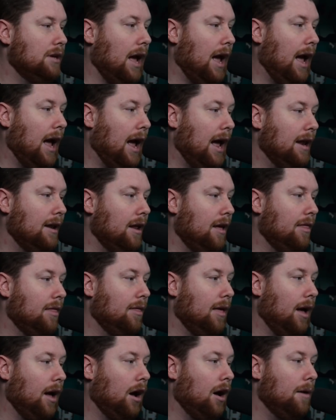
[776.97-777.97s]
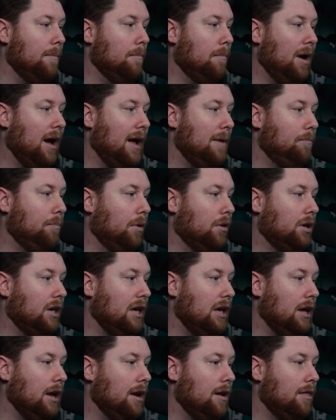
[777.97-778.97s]
and on my
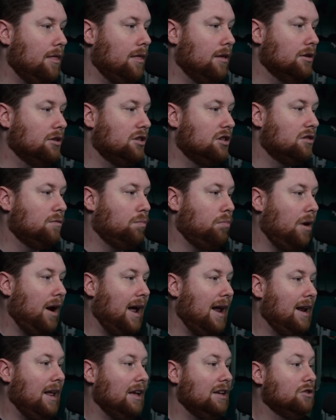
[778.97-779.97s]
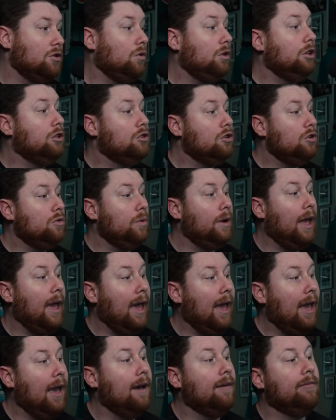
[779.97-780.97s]
bookie, the spread is only two and a
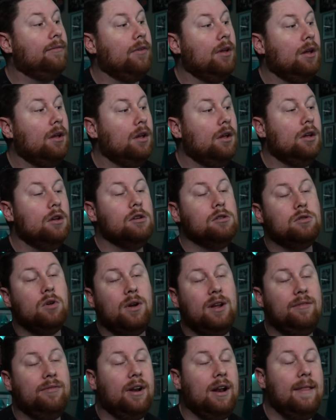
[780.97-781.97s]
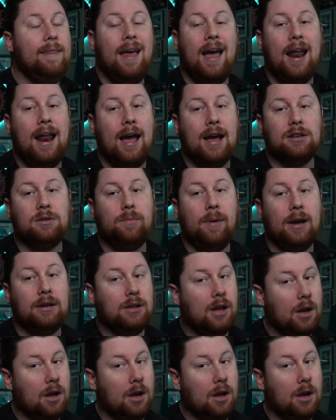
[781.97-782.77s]
half. So even in that aspect, I